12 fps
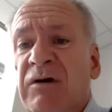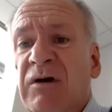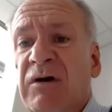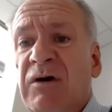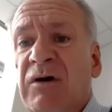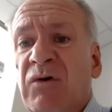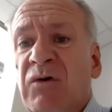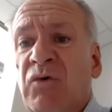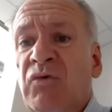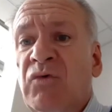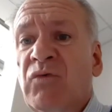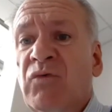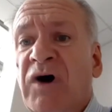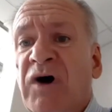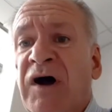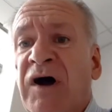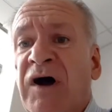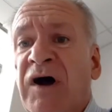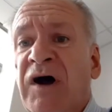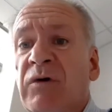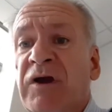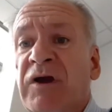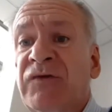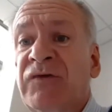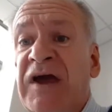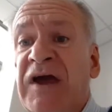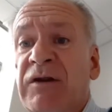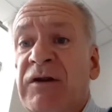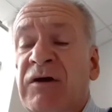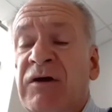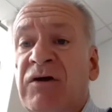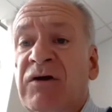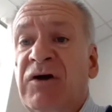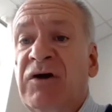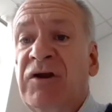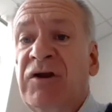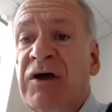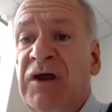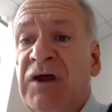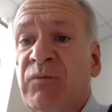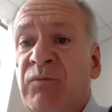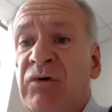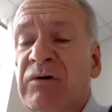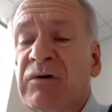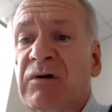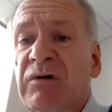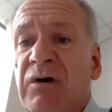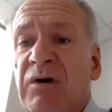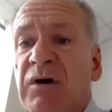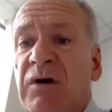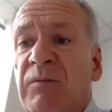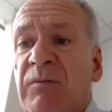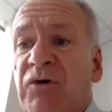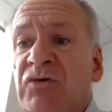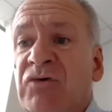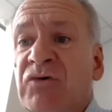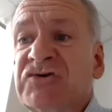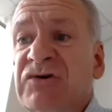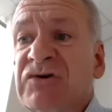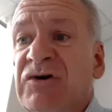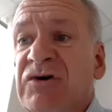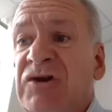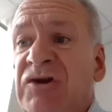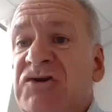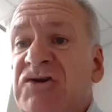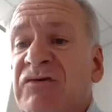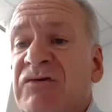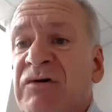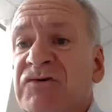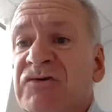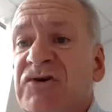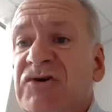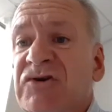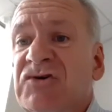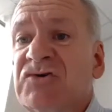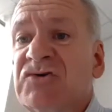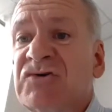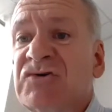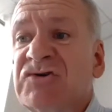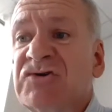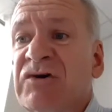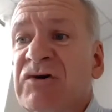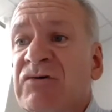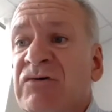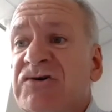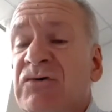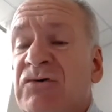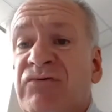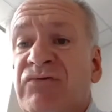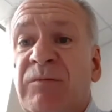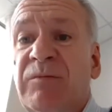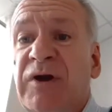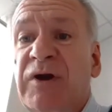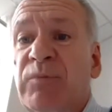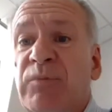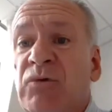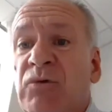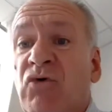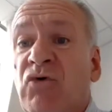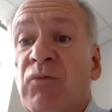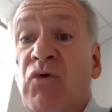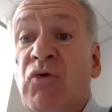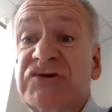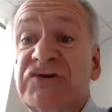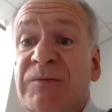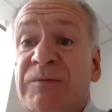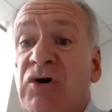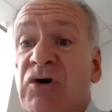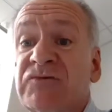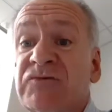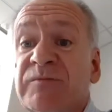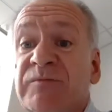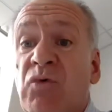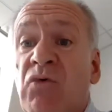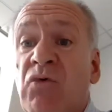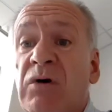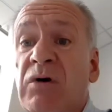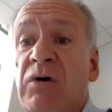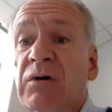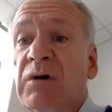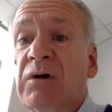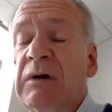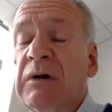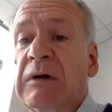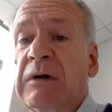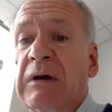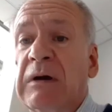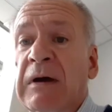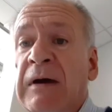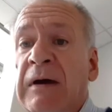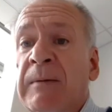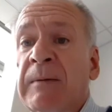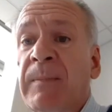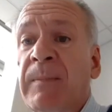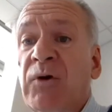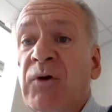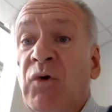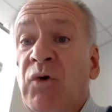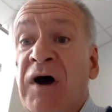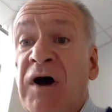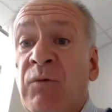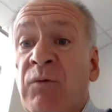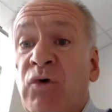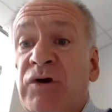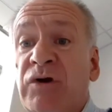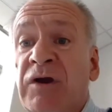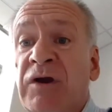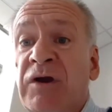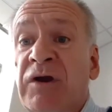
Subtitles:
were working in our network. Because in each of the institutions there are 2 or 3 people, or sometimes more, who are working in the Product Accelerator network.